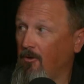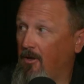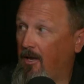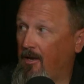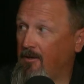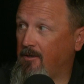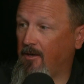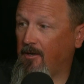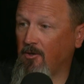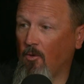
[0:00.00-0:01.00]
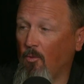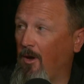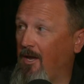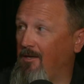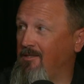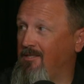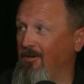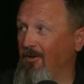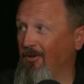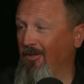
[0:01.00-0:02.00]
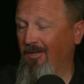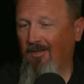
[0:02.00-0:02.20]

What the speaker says: and don't wait until